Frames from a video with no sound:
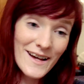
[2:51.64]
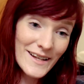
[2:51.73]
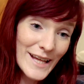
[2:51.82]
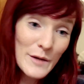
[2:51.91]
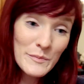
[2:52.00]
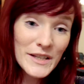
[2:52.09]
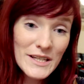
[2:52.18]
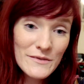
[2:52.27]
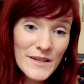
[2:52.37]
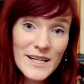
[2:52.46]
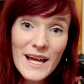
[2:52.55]
can't
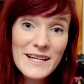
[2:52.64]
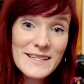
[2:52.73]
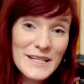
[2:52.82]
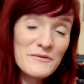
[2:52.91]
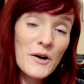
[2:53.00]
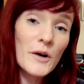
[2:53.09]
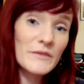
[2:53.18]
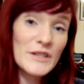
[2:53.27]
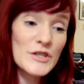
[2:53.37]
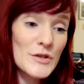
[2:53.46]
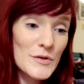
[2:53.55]
believe it has evolved
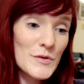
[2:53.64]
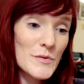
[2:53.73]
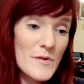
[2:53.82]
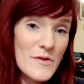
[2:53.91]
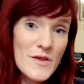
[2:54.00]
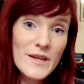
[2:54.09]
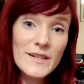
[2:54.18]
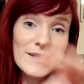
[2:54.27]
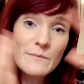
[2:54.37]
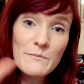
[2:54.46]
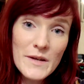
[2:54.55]
into
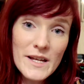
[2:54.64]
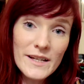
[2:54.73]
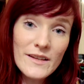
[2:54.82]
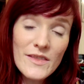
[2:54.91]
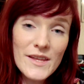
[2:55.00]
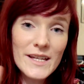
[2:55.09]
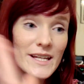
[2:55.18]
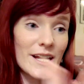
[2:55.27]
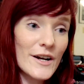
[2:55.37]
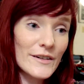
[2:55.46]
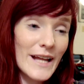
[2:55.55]
this big thing
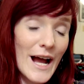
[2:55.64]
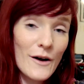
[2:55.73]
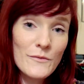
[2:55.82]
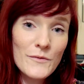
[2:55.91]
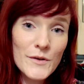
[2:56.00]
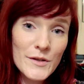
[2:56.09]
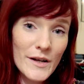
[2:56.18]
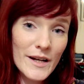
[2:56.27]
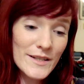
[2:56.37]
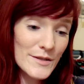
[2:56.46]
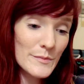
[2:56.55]
here. Now, for you
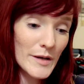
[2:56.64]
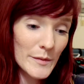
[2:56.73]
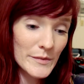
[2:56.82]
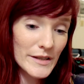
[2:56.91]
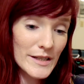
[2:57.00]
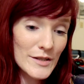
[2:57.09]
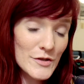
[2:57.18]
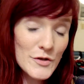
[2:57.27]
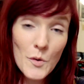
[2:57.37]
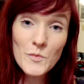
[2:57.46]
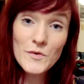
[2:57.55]
guys, you probably
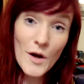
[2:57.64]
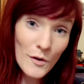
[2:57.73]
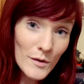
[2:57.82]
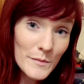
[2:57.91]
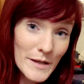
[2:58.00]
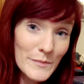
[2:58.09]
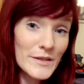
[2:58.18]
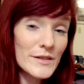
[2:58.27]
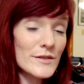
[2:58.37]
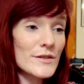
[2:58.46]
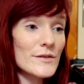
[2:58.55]
don't know, or maybe
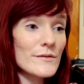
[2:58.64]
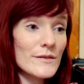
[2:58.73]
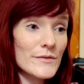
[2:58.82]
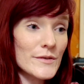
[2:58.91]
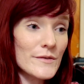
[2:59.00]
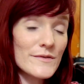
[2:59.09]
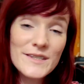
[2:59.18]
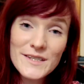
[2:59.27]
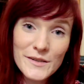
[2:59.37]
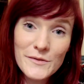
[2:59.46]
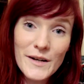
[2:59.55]
you do if you
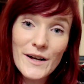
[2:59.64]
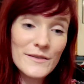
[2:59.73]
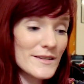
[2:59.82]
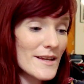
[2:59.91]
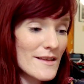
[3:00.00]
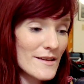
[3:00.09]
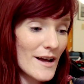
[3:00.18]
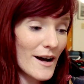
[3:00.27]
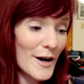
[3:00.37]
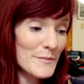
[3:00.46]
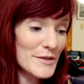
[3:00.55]
stick around.
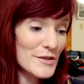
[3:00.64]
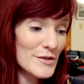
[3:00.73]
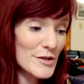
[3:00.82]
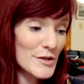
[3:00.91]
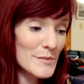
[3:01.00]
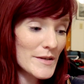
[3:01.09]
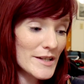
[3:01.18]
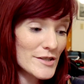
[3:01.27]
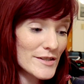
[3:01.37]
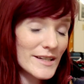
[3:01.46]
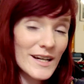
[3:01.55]
YouTube
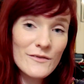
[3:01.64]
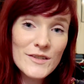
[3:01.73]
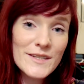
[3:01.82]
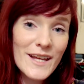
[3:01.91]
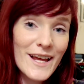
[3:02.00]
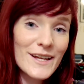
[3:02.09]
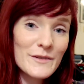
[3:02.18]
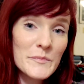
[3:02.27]
is just kind of a side